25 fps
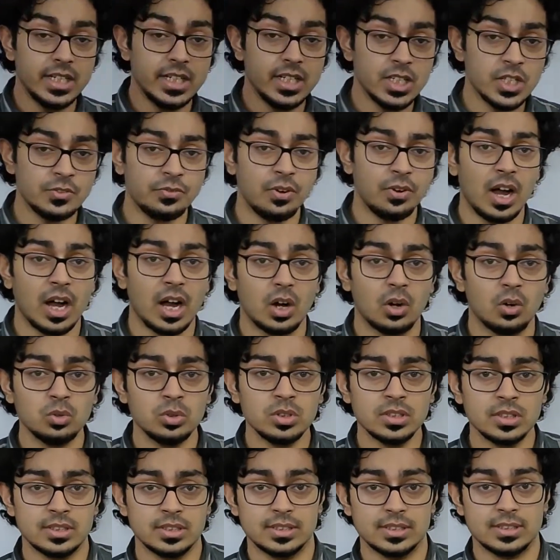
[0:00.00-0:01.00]
is
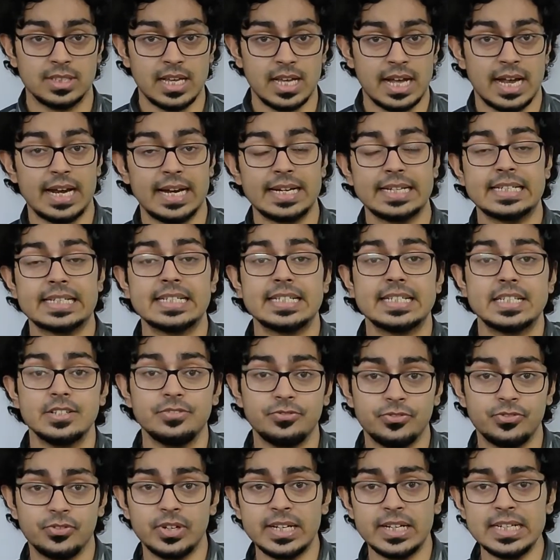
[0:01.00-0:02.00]
found that
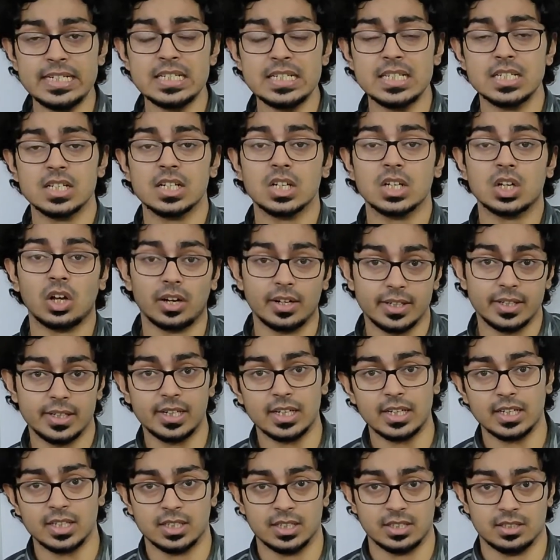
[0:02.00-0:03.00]
different
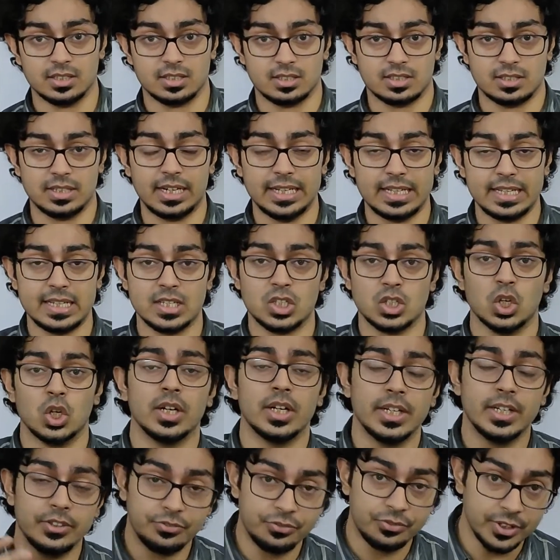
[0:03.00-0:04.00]
conductors, that is
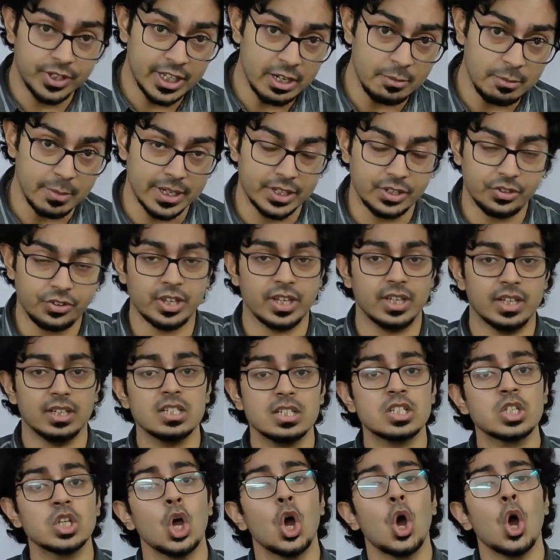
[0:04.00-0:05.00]
different
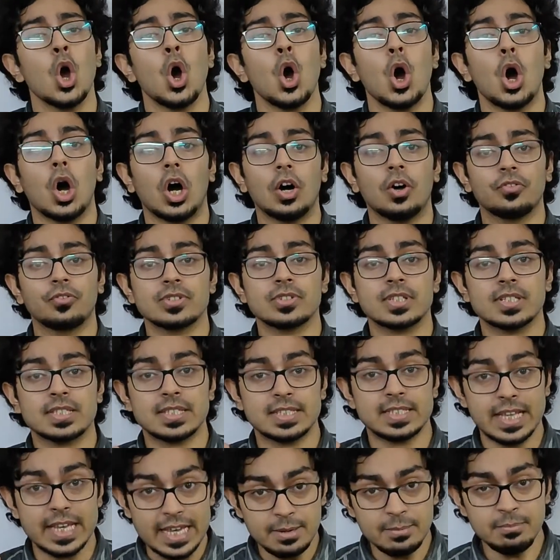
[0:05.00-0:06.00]
materials of
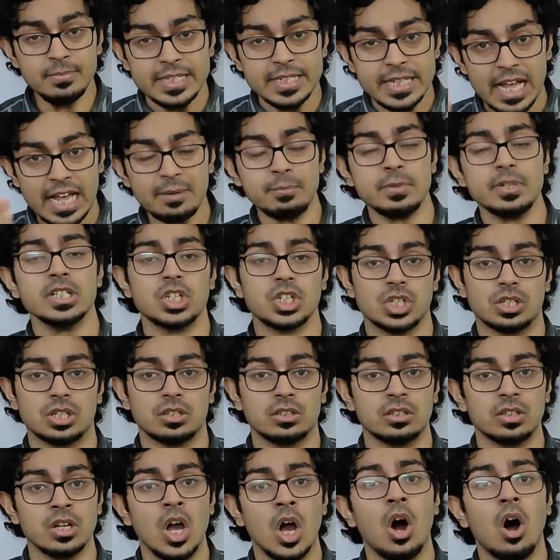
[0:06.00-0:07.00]
same
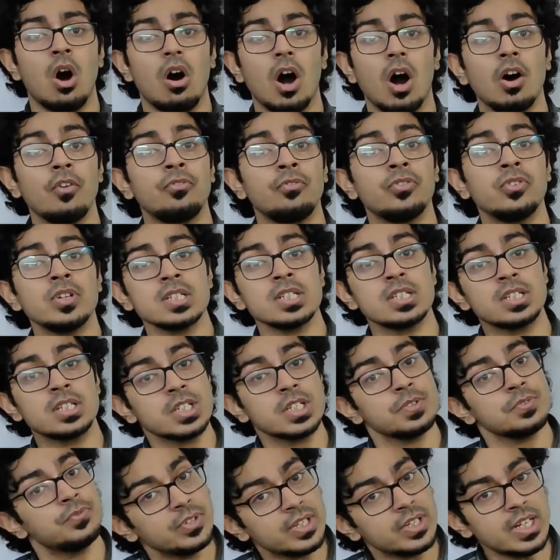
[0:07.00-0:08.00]
dimension, offers
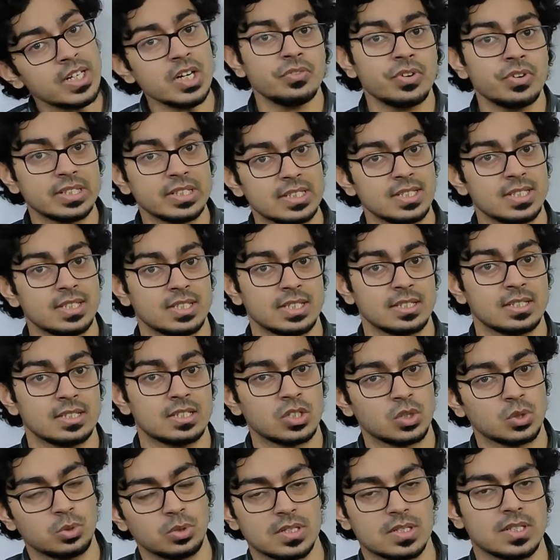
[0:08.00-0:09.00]
different
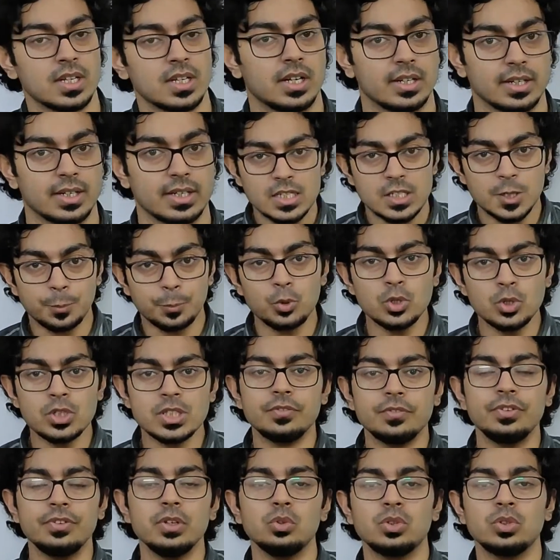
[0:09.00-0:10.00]
resistance to the circuit. Suppose
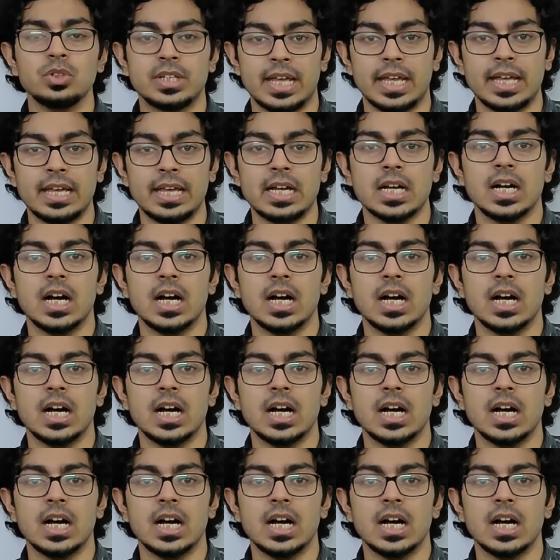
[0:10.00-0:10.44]
if you take